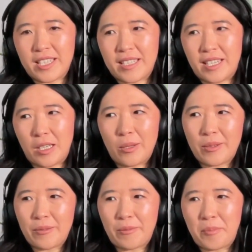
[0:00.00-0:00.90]
A lot
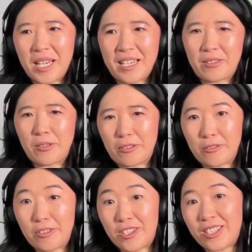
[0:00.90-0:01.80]
of being a doctor
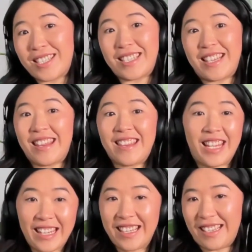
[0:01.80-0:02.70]
is just
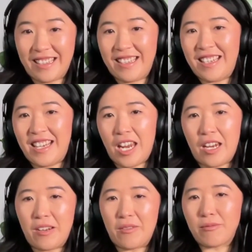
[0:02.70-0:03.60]
thinking
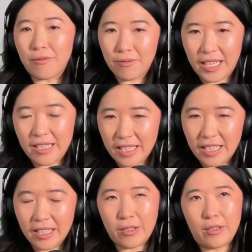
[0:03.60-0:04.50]
and
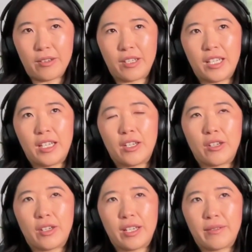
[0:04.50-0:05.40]
reflecting on,
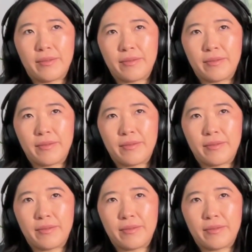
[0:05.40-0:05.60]
if